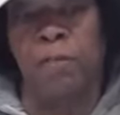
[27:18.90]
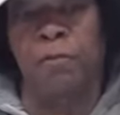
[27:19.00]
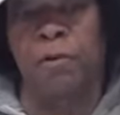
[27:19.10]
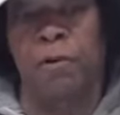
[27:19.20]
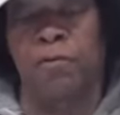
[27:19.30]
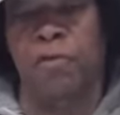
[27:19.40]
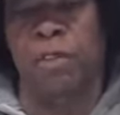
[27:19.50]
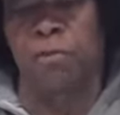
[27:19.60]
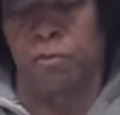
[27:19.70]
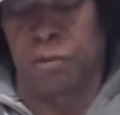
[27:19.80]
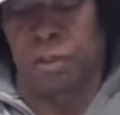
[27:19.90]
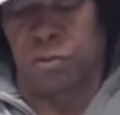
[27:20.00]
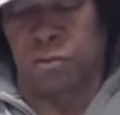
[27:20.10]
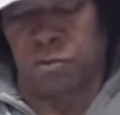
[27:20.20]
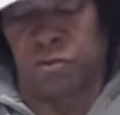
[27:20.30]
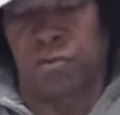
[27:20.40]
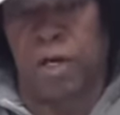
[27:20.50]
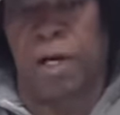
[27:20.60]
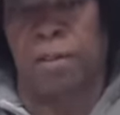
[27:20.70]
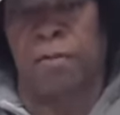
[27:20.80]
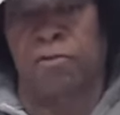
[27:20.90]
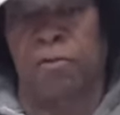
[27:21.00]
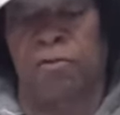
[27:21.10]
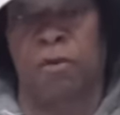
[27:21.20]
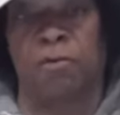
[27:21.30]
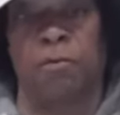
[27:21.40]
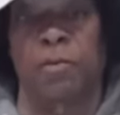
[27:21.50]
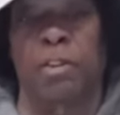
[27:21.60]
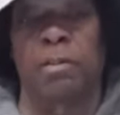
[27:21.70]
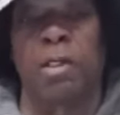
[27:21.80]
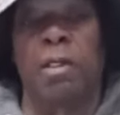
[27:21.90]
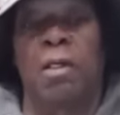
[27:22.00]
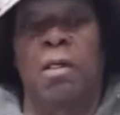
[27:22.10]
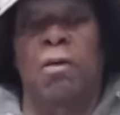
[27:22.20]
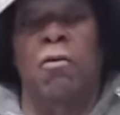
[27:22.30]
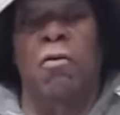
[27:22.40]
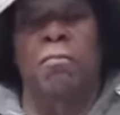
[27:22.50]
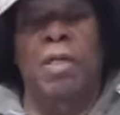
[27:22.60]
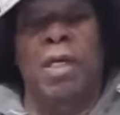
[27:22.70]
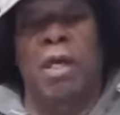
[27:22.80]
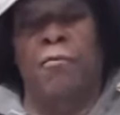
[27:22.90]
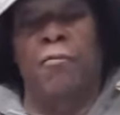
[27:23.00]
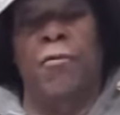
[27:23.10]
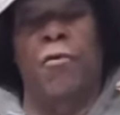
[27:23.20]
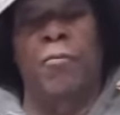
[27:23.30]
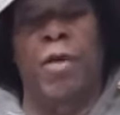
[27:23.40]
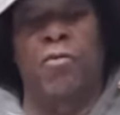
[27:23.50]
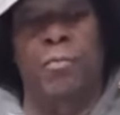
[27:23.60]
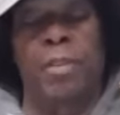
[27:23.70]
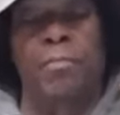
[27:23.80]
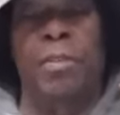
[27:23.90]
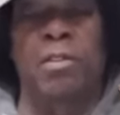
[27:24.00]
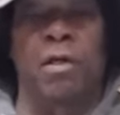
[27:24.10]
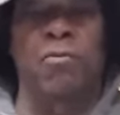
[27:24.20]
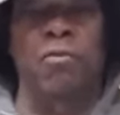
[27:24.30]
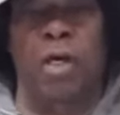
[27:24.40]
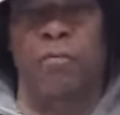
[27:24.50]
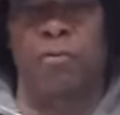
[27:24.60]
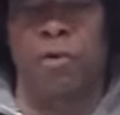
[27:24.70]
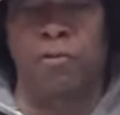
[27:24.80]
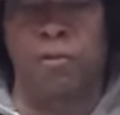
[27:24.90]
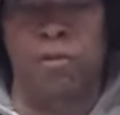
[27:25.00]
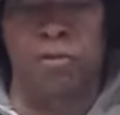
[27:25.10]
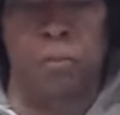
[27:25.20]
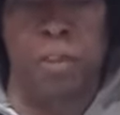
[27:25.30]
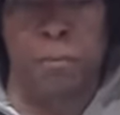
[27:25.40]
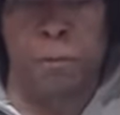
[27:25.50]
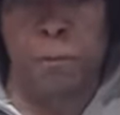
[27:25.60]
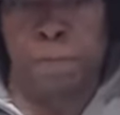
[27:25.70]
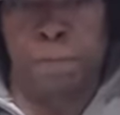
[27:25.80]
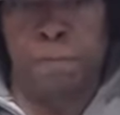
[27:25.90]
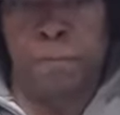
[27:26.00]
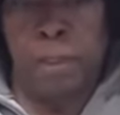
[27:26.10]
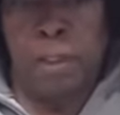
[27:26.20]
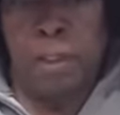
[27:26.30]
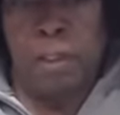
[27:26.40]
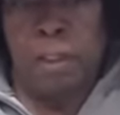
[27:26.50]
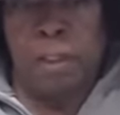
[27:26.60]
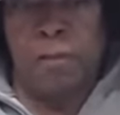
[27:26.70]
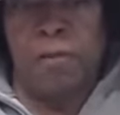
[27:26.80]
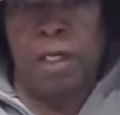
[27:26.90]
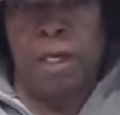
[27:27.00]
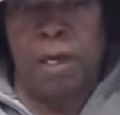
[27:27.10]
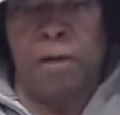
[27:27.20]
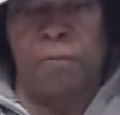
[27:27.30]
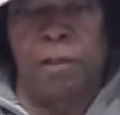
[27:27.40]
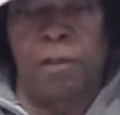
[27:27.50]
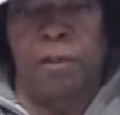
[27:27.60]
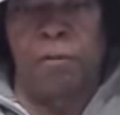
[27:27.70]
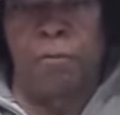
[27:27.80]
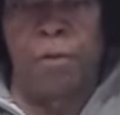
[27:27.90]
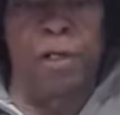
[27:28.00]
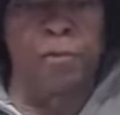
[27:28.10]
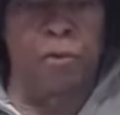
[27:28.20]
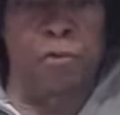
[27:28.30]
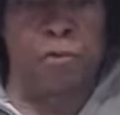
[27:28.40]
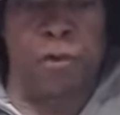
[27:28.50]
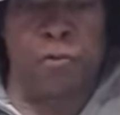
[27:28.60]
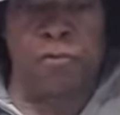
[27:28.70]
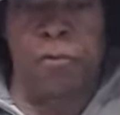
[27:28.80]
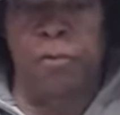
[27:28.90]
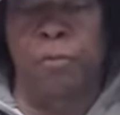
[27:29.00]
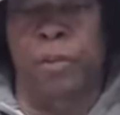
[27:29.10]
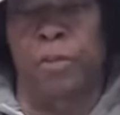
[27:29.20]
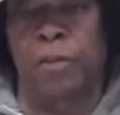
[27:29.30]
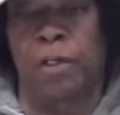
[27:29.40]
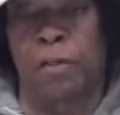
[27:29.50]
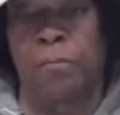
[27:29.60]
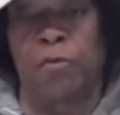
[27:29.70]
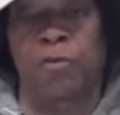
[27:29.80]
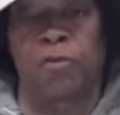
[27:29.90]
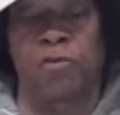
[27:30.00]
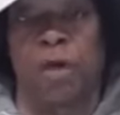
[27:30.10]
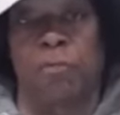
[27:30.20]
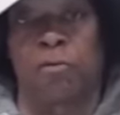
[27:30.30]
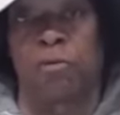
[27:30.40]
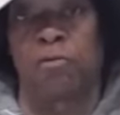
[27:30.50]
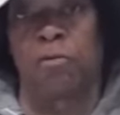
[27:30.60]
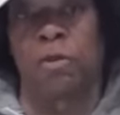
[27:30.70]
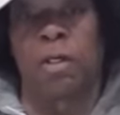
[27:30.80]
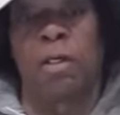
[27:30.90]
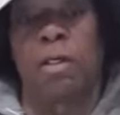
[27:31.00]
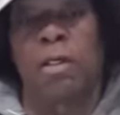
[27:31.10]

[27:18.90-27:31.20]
that have caused injury in your society successfully on behalf of Rome has been because you have trusted these people, and they have won your trust with misconceptions,